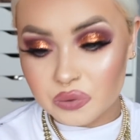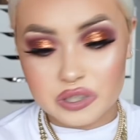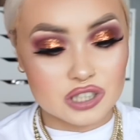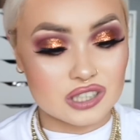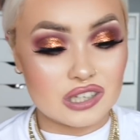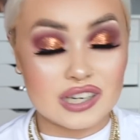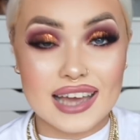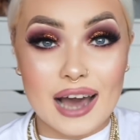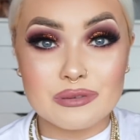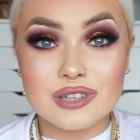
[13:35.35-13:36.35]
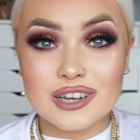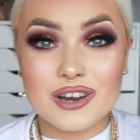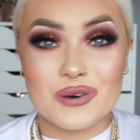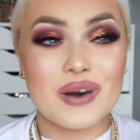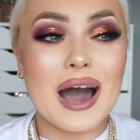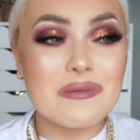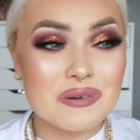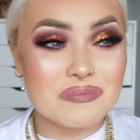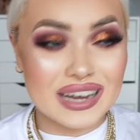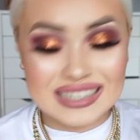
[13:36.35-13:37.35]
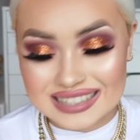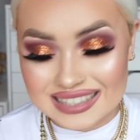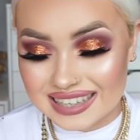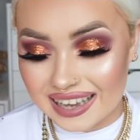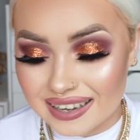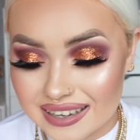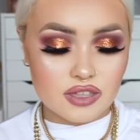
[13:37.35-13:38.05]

it just looked like absolute crap on my skin.